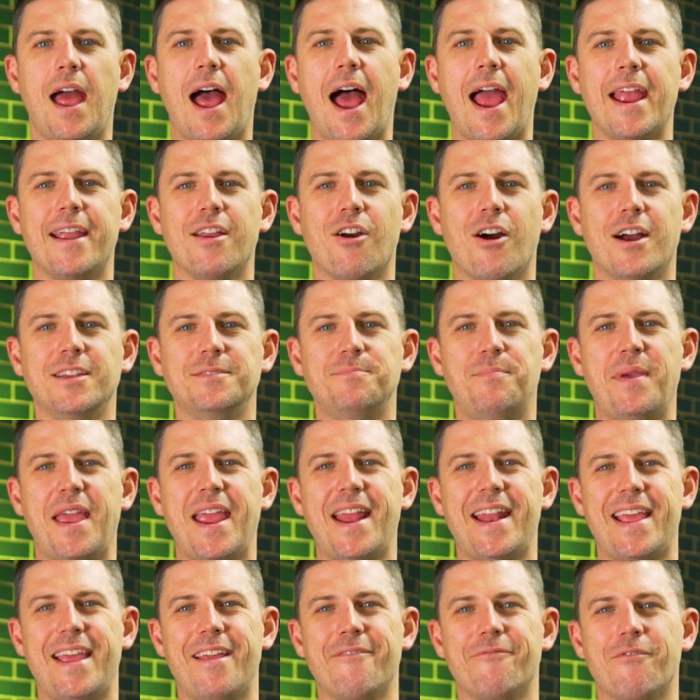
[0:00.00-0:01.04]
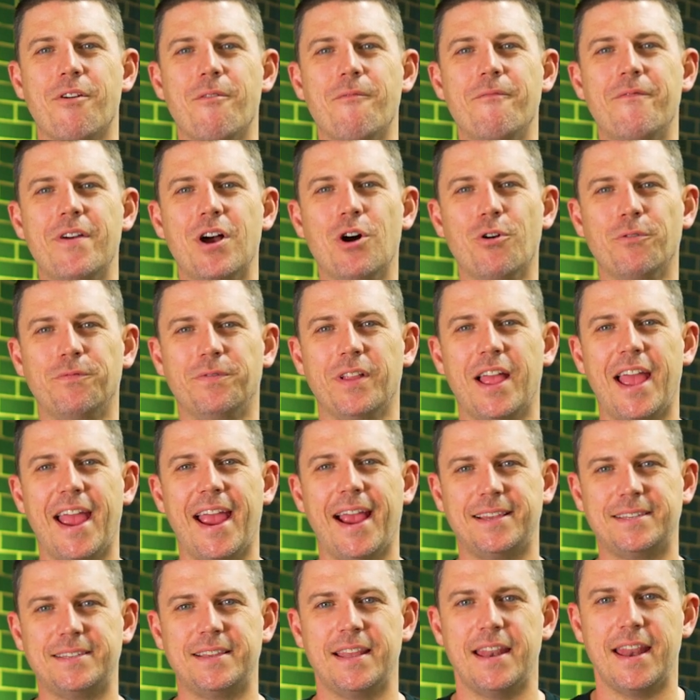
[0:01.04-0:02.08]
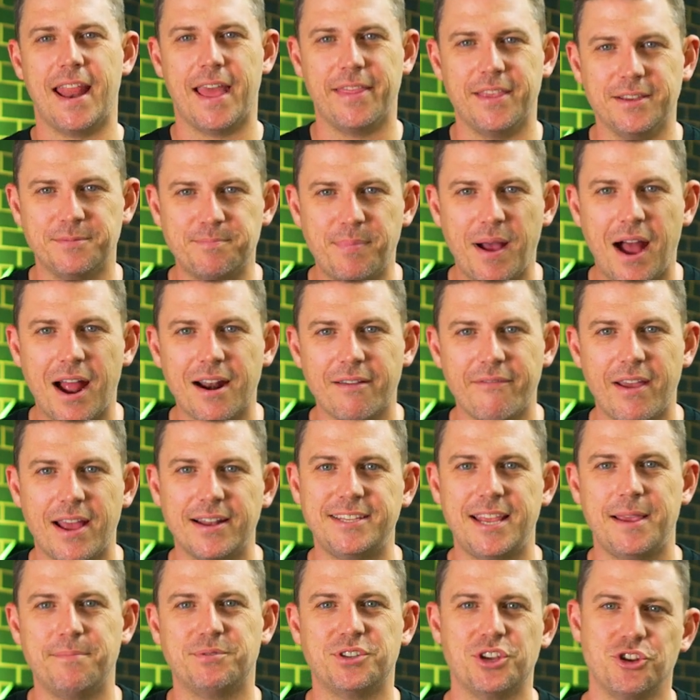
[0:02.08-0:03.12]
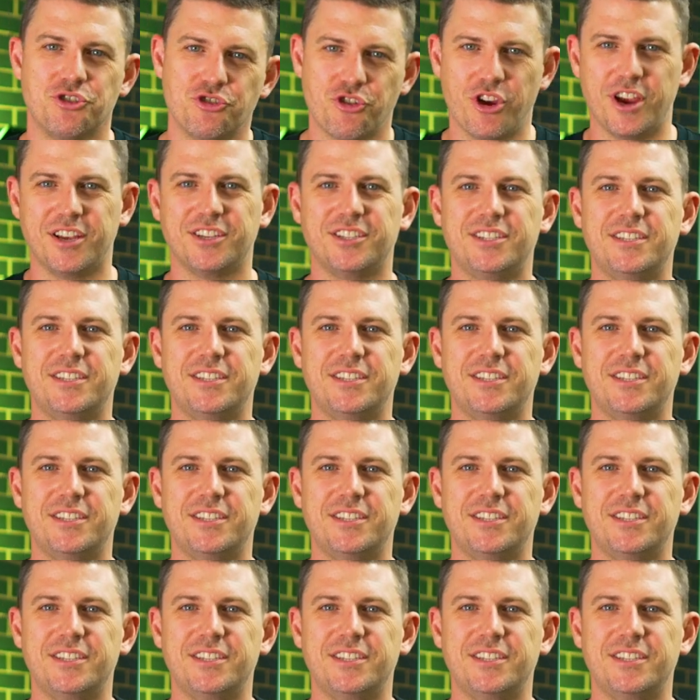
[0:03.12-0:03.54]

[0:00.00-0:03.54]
Hey guys, Ben here from Velflex. Now this part of our tips and tricks